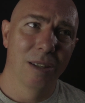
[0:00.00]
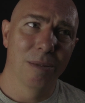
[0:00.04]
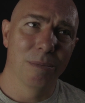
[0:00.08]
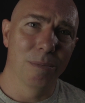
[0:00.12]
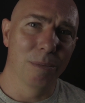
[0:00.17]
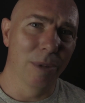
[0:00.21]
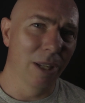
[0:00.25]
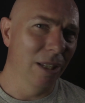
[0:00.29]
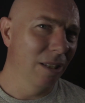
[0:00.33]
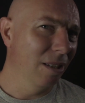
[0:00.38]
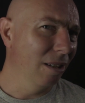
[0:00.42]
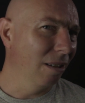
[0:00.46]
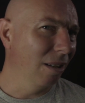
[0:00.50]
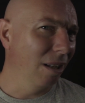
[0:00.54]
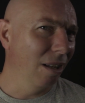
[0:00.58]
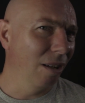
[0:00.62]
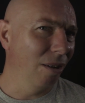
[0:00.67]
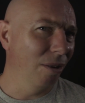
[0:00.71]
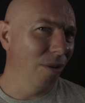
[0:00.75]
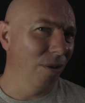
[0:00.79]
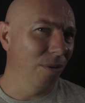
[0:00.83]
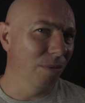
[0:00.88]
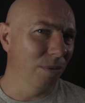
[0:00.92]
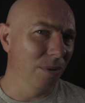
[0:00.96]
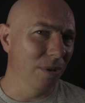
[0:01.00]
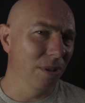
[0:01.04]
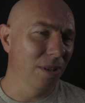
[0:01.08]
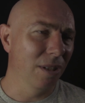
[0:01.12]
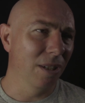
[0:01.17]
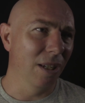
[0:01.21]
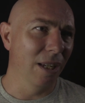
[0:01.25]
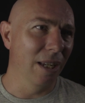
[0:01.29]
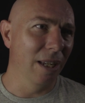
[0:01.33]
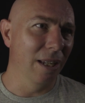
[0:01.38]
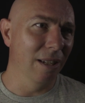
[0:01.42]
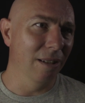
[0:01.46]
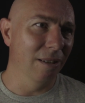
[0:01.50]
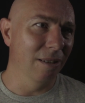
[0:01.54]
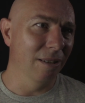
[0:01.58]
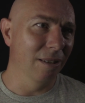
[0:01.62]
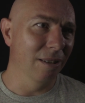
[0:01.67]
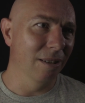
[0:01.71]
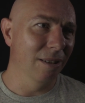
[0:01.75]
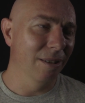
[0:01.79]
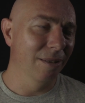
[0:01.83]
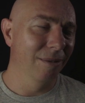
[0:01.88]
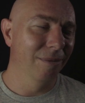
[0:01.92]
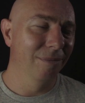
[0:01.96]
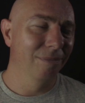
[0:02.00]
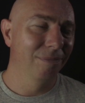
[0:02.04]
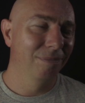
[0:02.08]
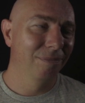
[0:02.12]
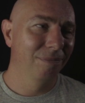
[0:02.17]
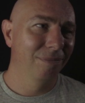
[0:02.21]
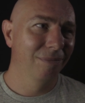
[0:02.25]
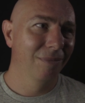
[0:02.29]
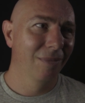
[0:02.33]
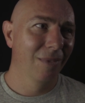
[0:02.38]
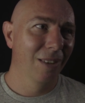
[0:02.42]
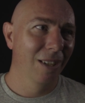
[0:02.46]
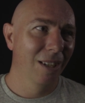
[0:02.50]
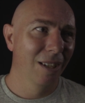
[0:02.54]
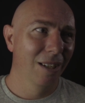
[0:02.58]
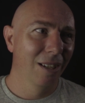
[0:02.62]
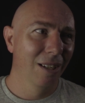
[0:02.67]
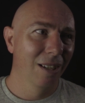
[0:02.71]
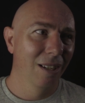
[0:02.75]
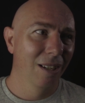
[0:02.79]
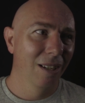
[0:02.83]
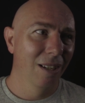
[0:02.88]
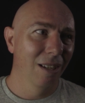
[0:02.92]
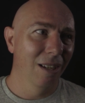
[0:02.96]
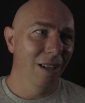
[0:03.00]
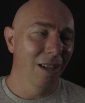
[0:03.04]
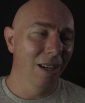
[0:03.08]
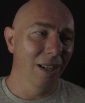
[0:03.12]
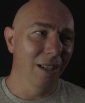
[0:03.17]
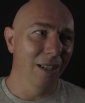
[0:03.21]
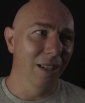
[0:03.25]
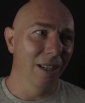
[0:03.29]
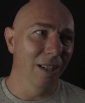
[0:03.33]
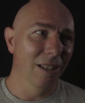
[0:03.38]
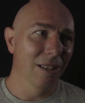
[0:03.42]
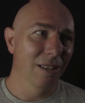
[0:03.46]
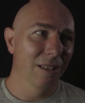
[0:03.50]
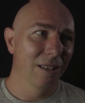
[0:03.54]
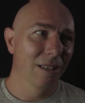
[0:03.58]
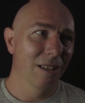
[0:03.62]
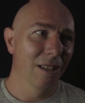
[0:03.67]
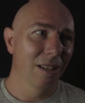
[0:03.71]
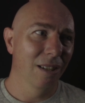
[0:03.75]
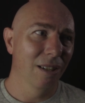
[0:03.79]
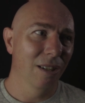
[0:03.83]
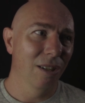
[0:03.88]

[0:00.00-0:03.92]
mental health was seen as, I guess,